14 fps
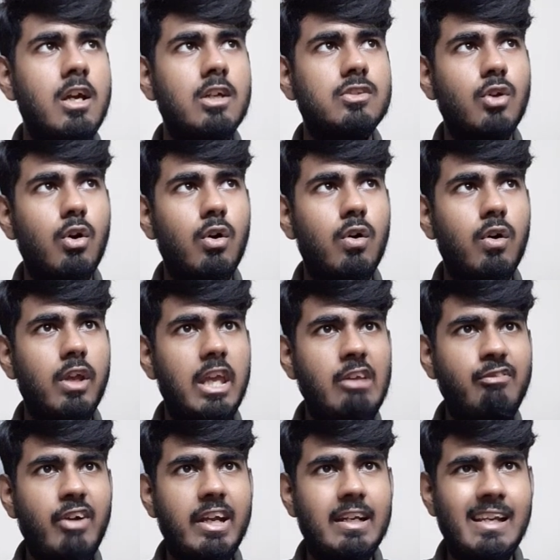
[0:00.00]
So if
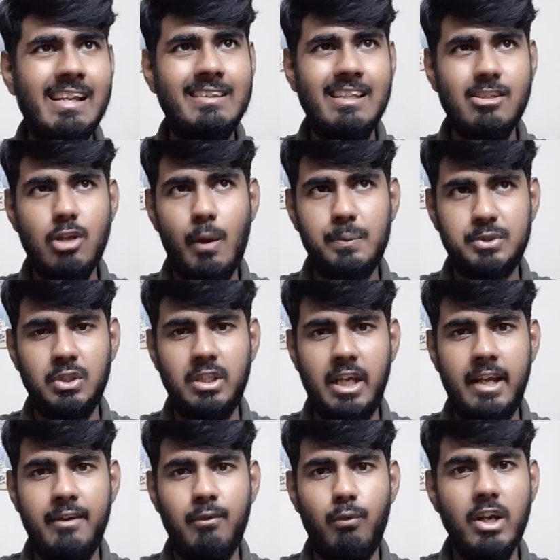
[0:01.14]
I click this option,
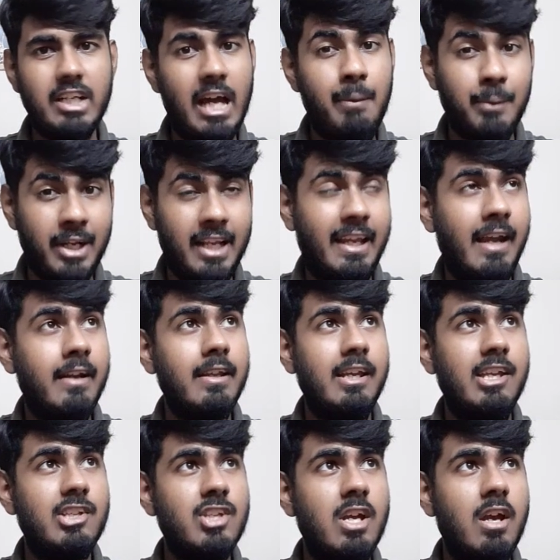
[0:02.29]
then what I'm gonna get
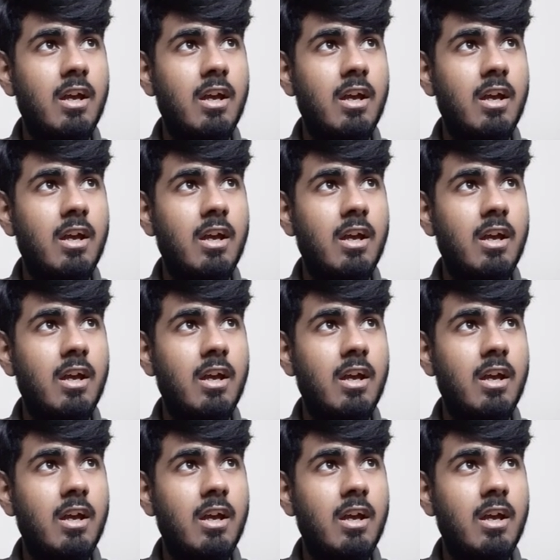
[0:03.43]
is,